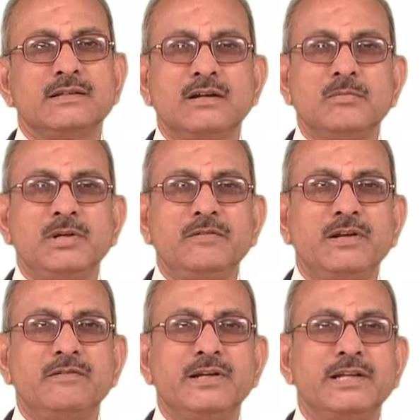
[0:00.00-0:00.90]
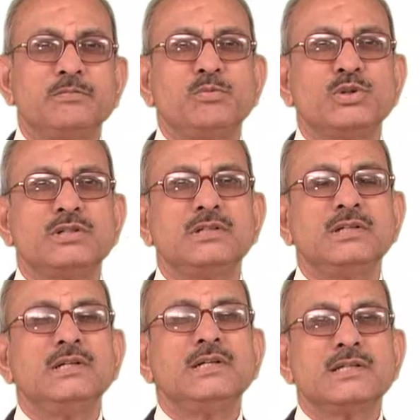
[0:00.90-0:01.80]
Normally whenever exports
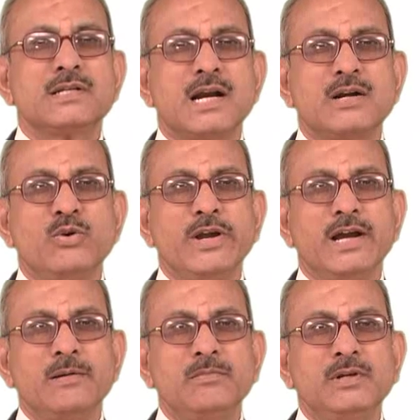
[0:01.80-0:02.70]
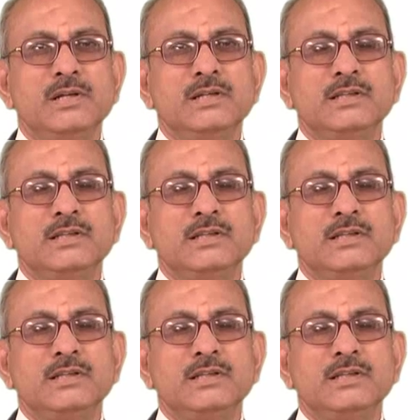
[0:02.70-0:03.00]
start going up,